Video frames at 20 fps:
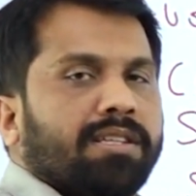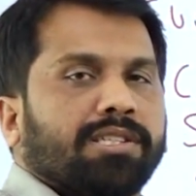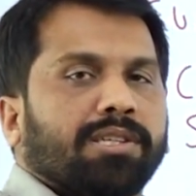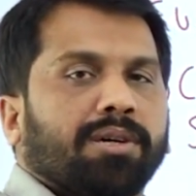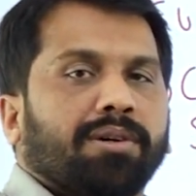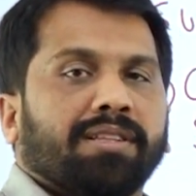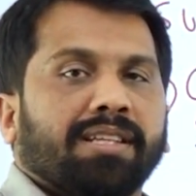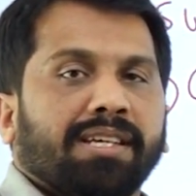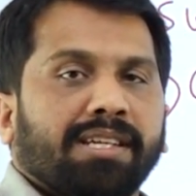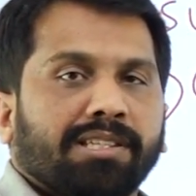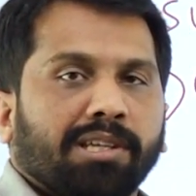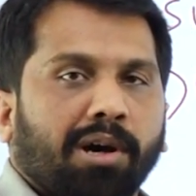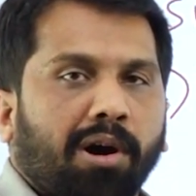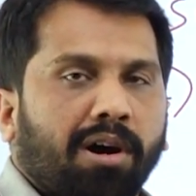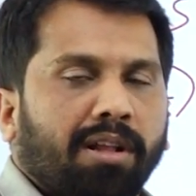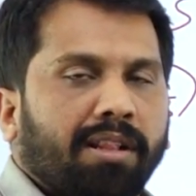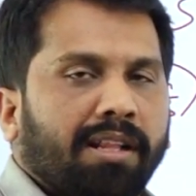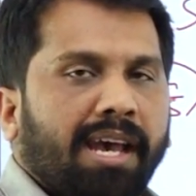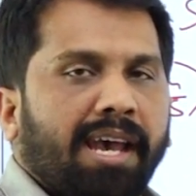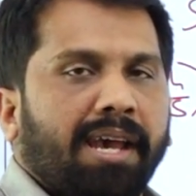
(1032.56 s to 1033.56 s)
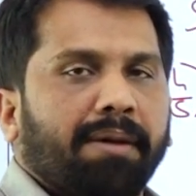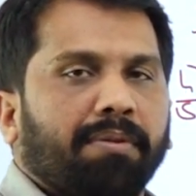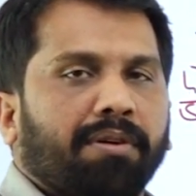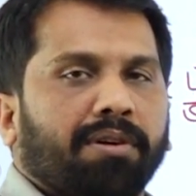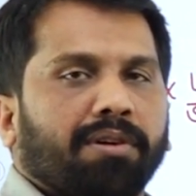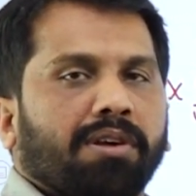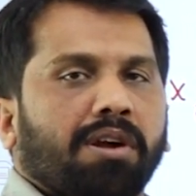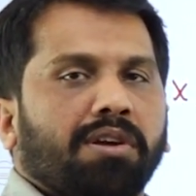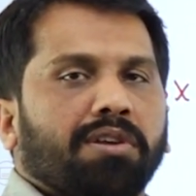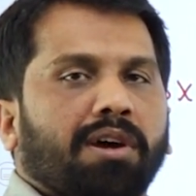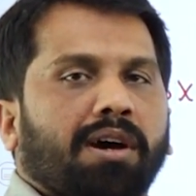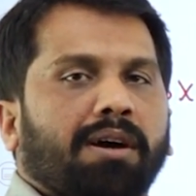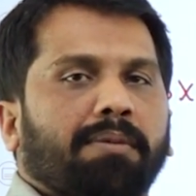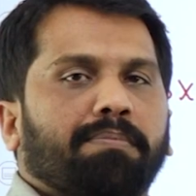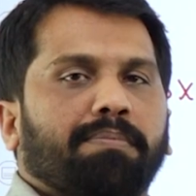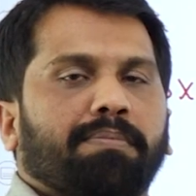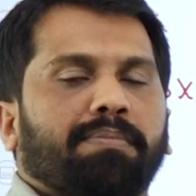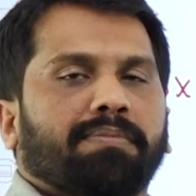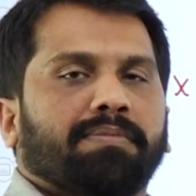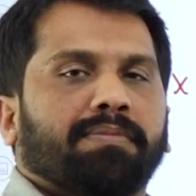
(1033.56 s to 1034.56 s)
So these are all about your
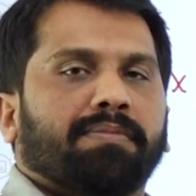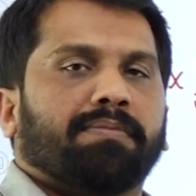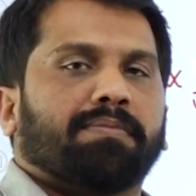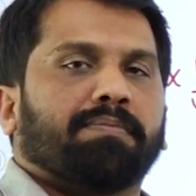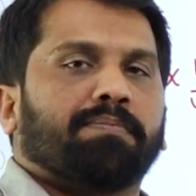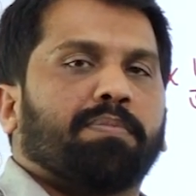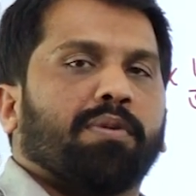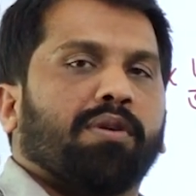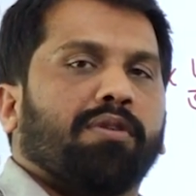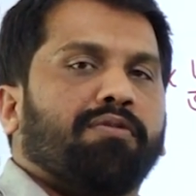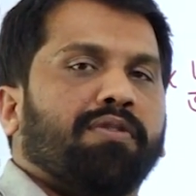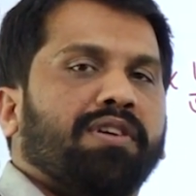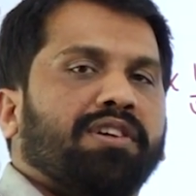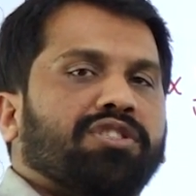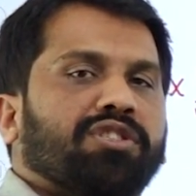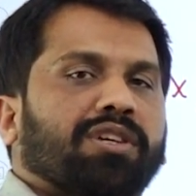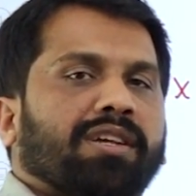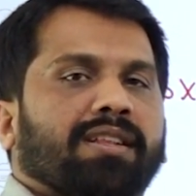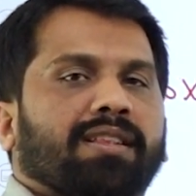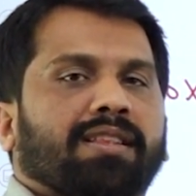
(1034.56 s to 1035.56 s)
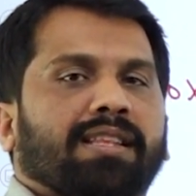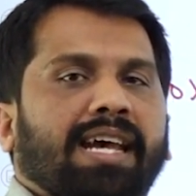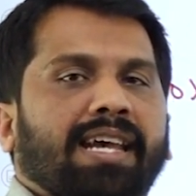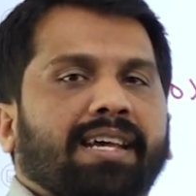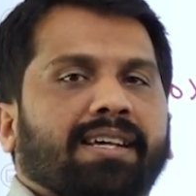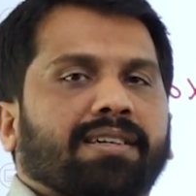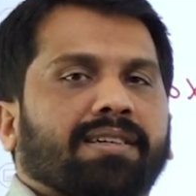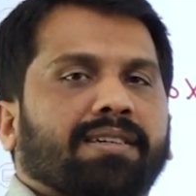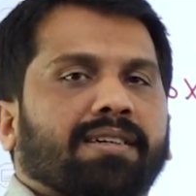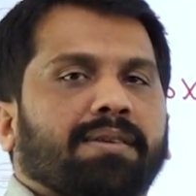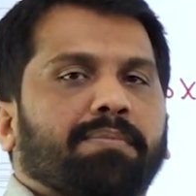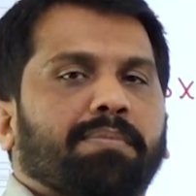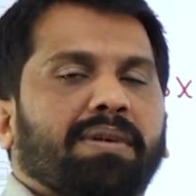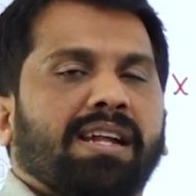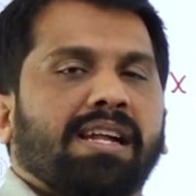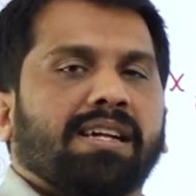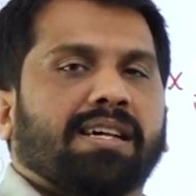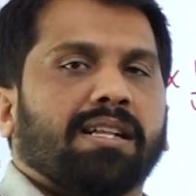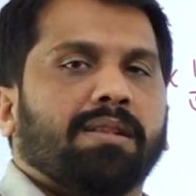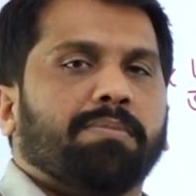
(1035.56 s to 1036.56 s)
profession, like
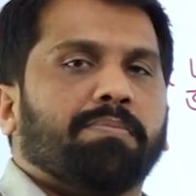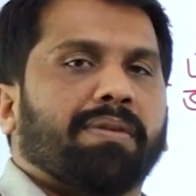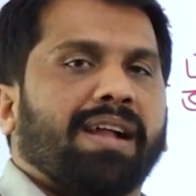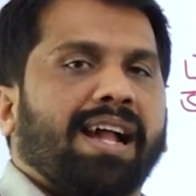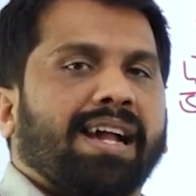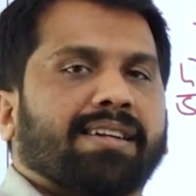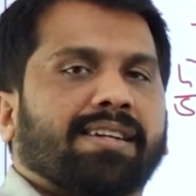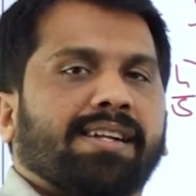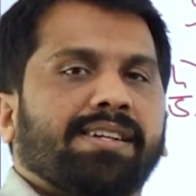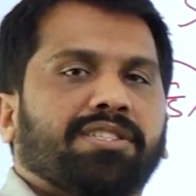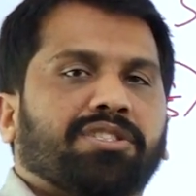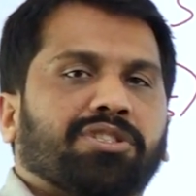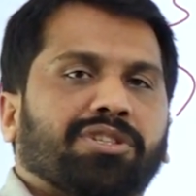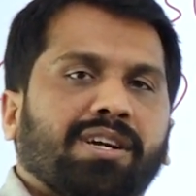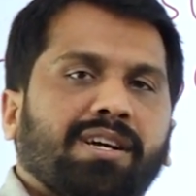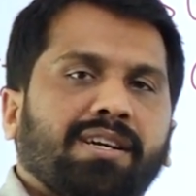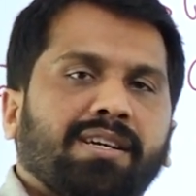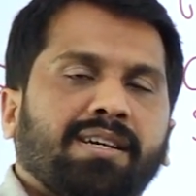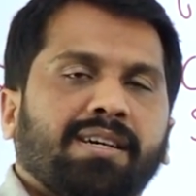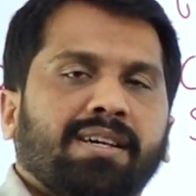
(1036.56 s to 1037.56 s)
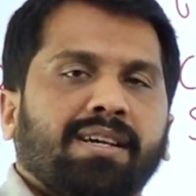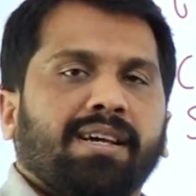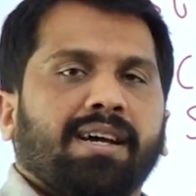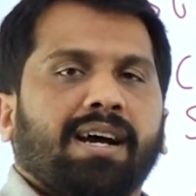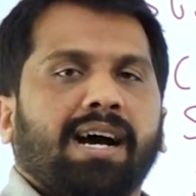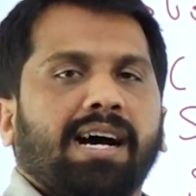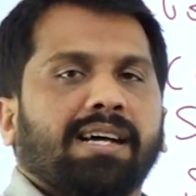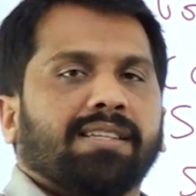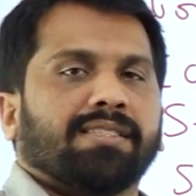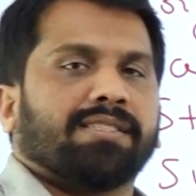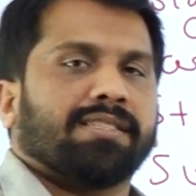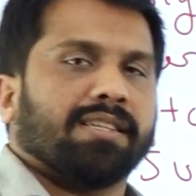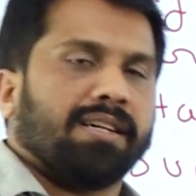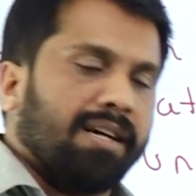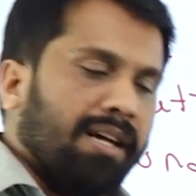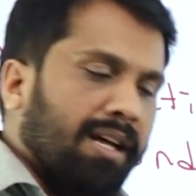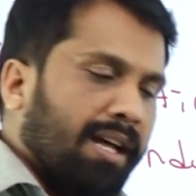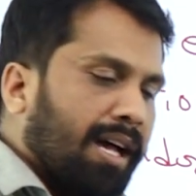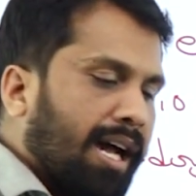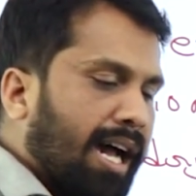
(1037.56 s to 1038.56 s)
medical practitioner answer.
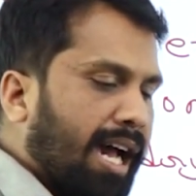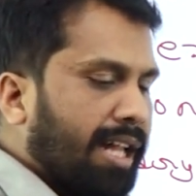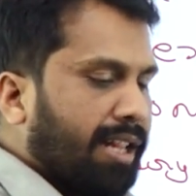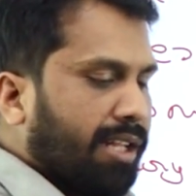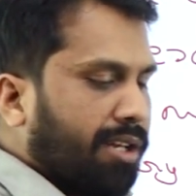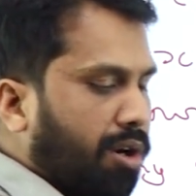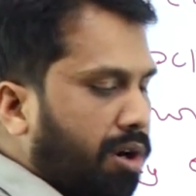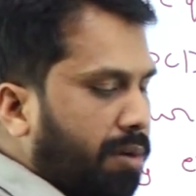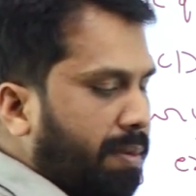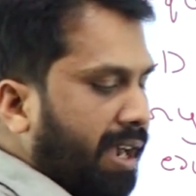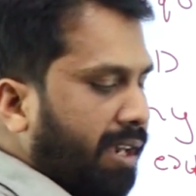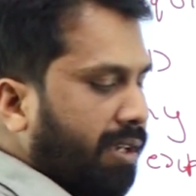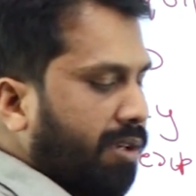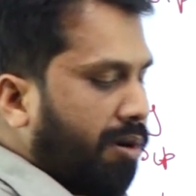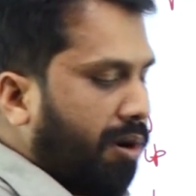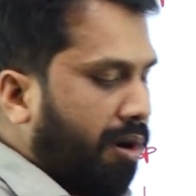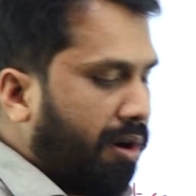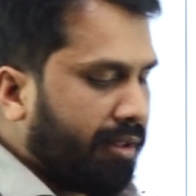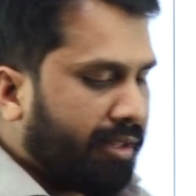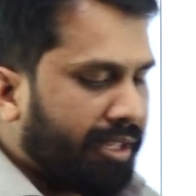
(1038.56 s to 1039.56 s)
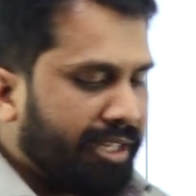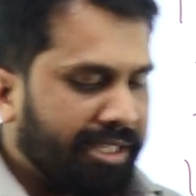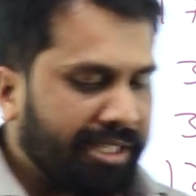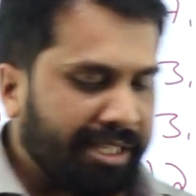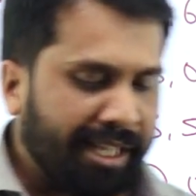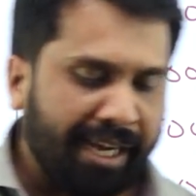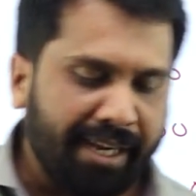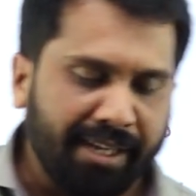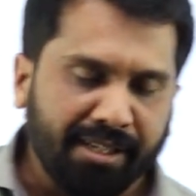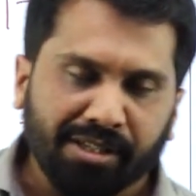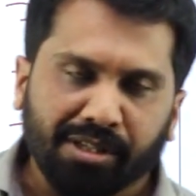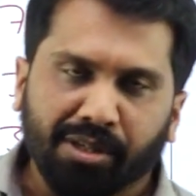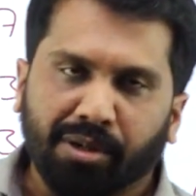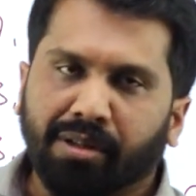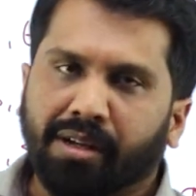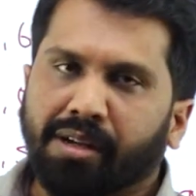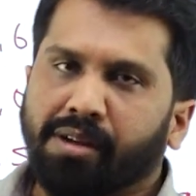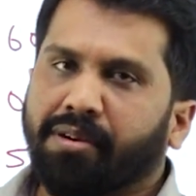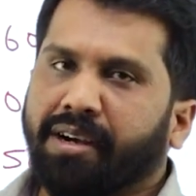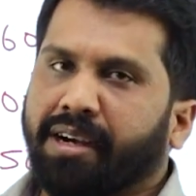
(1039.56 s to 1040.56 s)
I'll go back to all these slides so
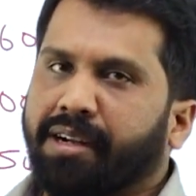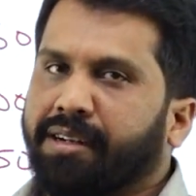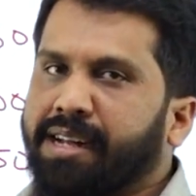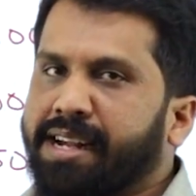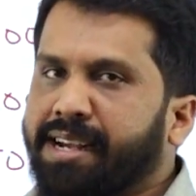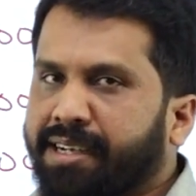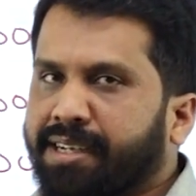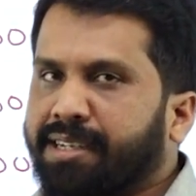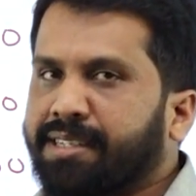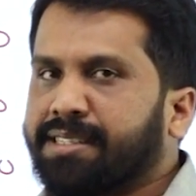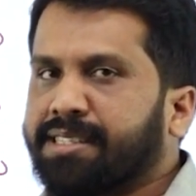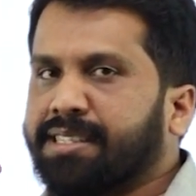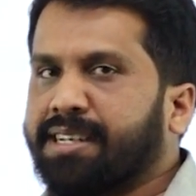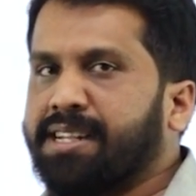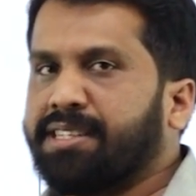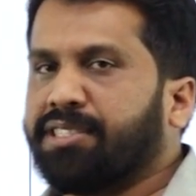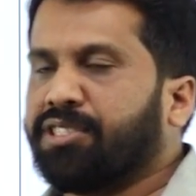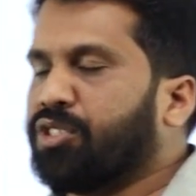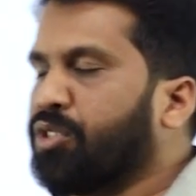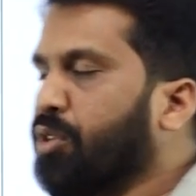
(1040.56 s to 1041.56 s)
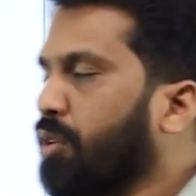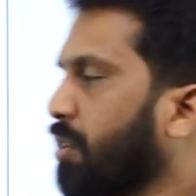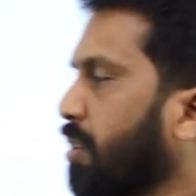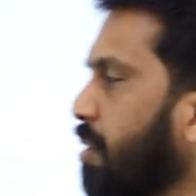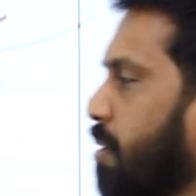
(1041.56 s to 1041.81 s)
that you can take screenshot.